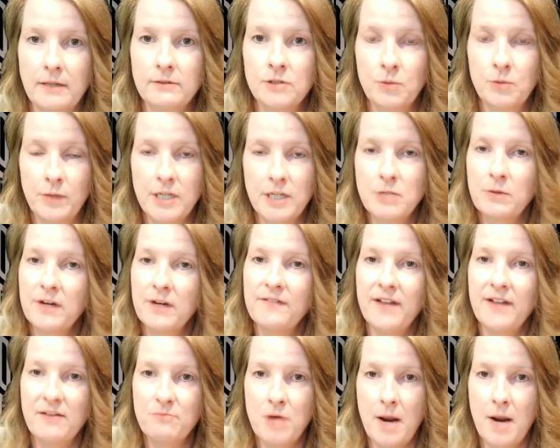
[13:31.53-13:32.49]

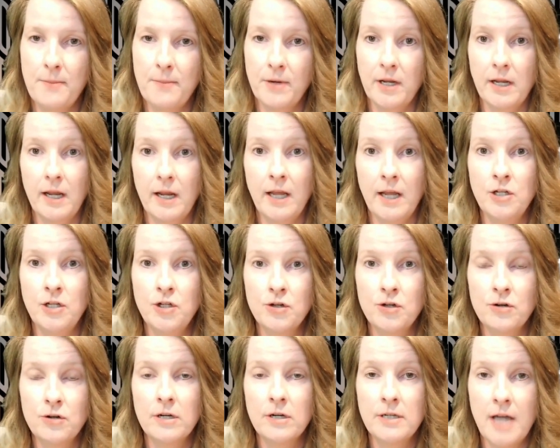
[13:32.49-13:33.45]
2025 property and
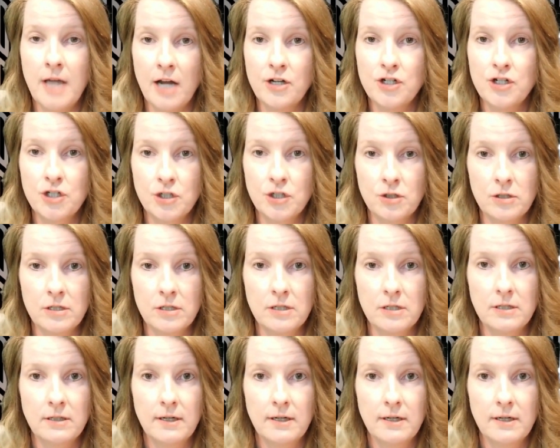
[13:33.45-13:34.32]
you're not sure